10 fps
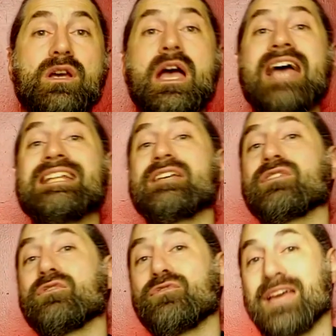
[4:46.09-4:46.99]
and even
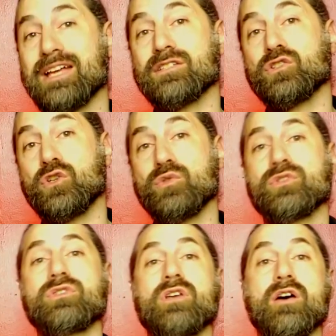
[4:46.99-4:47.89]
advanced
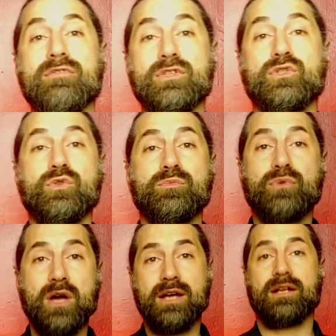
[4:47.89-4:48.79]
users of the Zoom
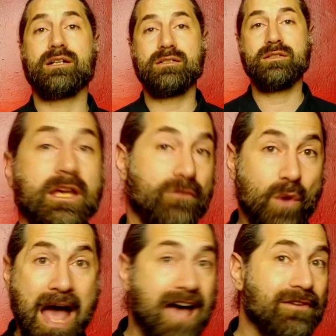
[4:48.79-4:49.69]
products. If you
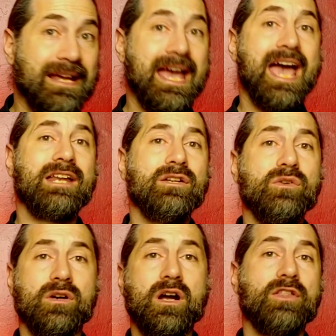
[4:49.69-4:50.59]
have a Canon
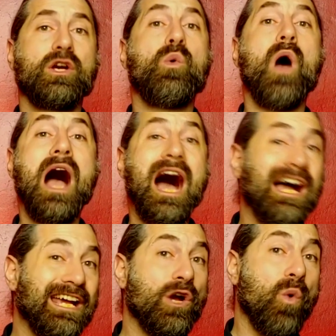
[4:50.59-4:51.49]
or other
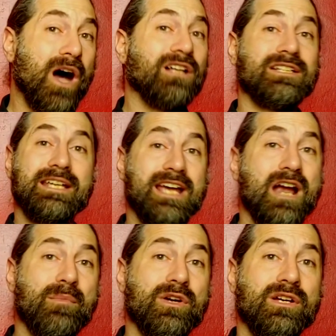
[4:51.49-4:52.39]
high-quality
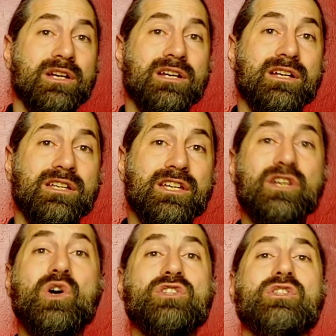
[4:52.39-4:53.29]
camera, you can
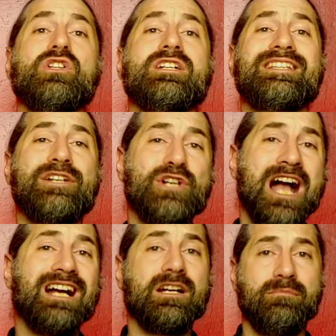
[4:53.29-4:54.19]
also look into
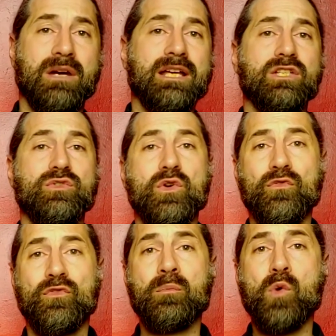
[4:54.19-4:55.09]
shotgun mics
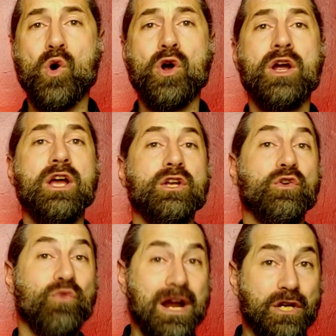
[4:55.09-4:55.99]
for more
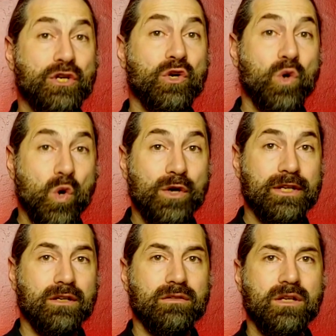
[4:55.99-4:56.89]
directional
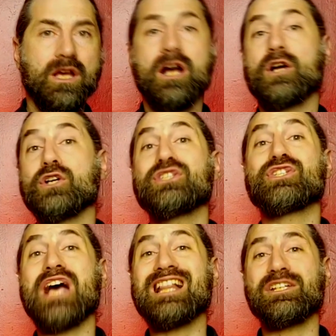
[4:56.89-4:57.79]
audio. A good
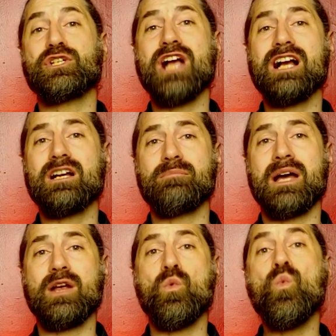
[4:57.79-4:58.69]
solid shotgun
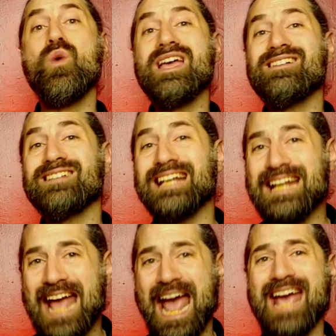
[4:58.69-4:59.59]
mic will
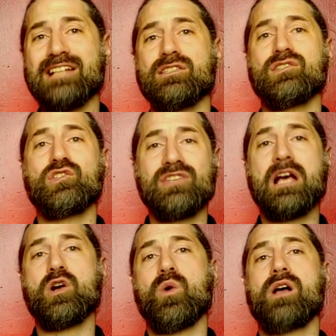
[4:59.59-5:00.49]
enhance the
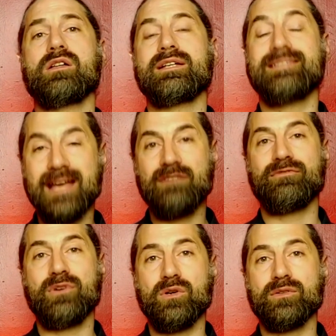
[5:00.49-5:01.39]
sound quality
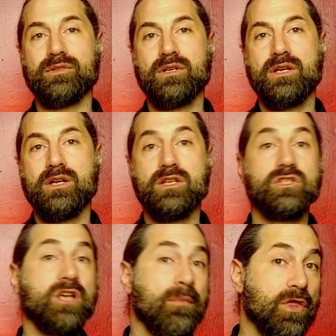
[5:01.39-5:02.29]
tenfold.
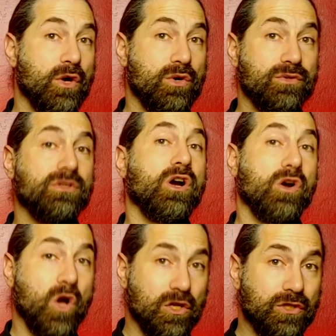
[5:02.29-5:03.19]
Some of those are
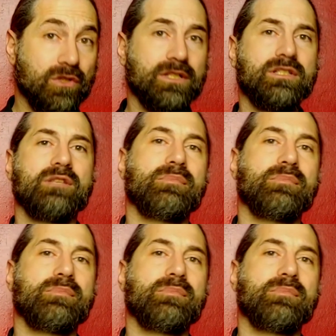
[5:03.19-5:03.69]
also listed